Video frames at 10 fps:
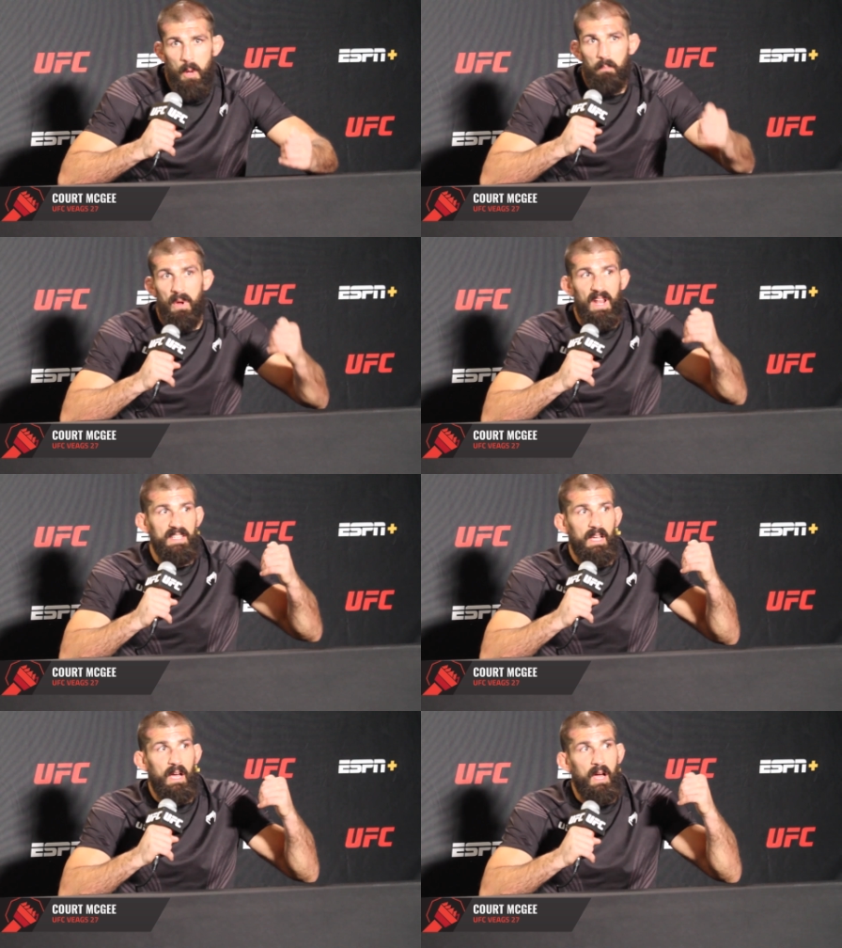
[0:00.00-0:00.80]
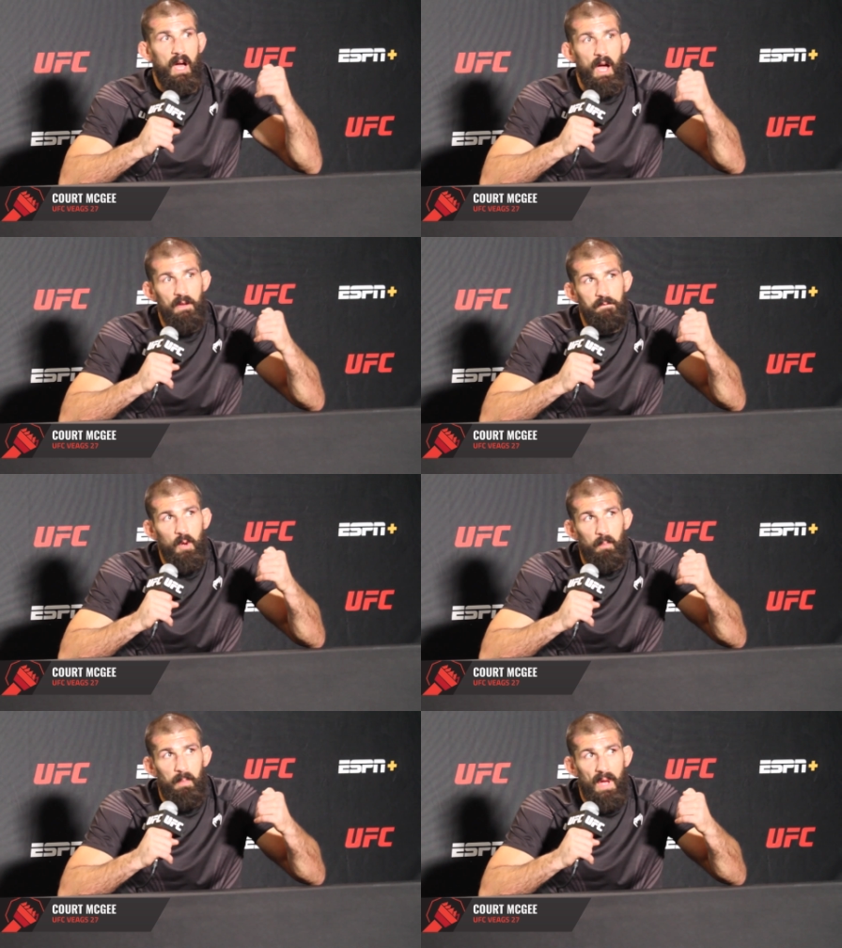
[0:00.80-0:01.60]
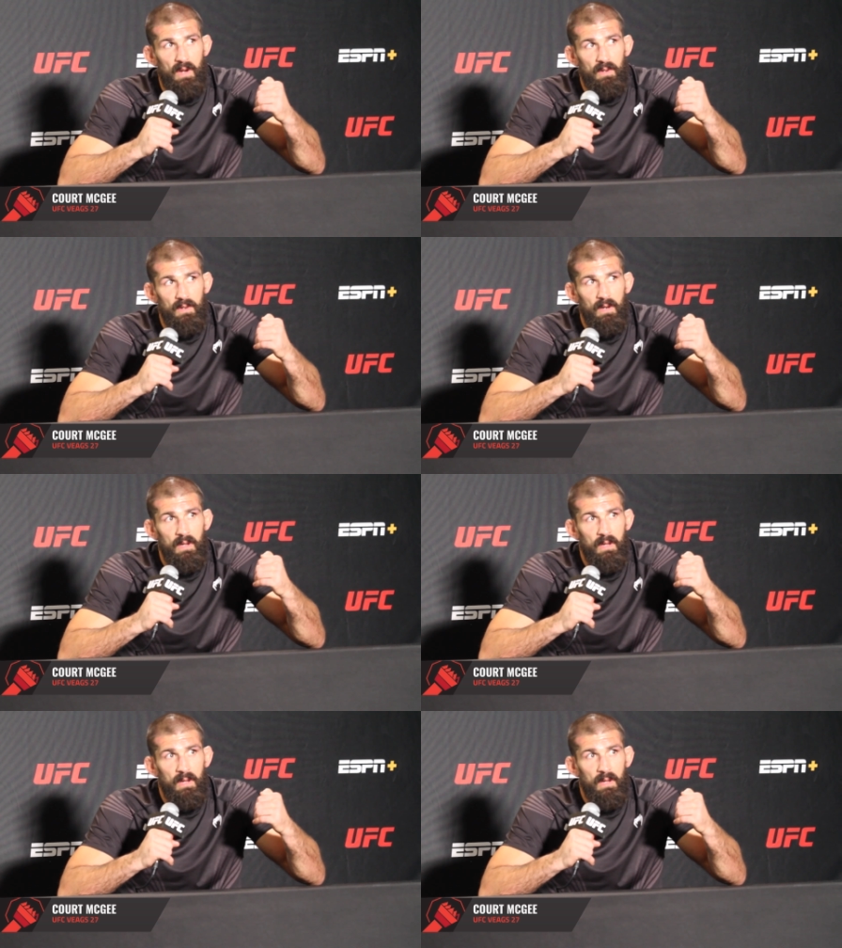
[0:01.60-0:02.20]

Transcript: but I I feel better